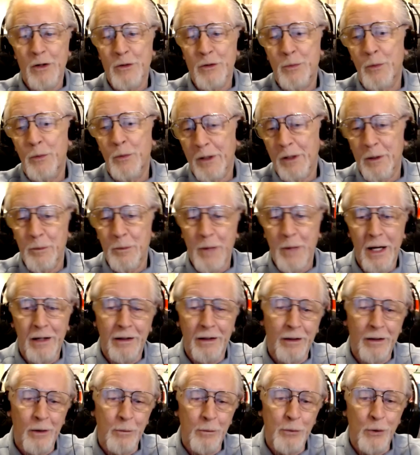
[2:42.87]
book about
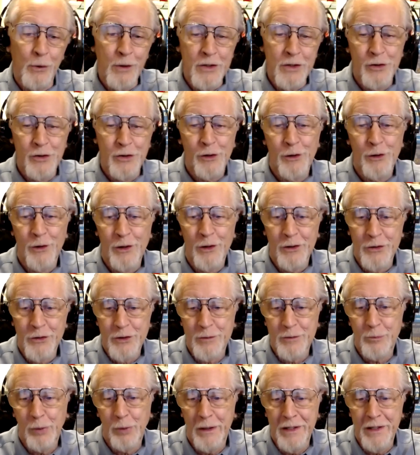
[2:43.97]
little boys and girls
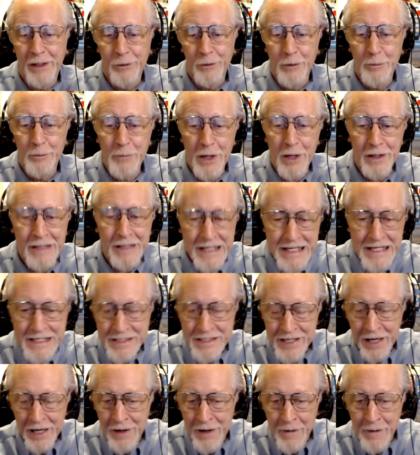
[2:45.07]
playing with monkeys.